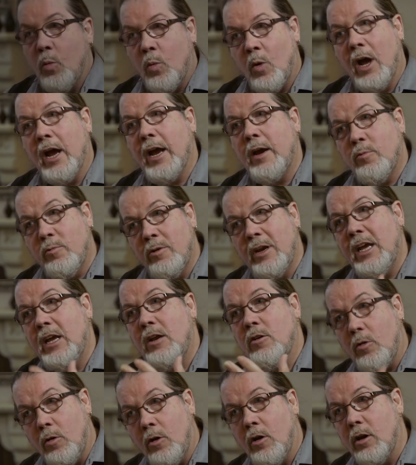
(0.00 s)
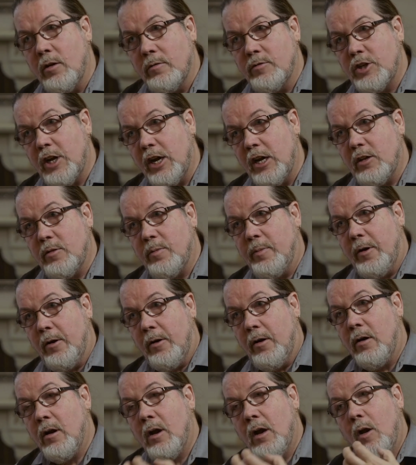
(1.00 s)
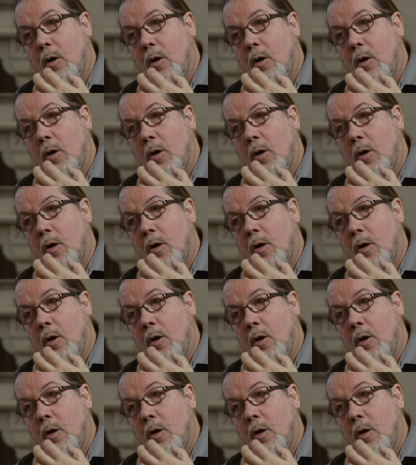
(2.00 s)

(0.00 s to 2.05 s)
Why read all of Shakespeare?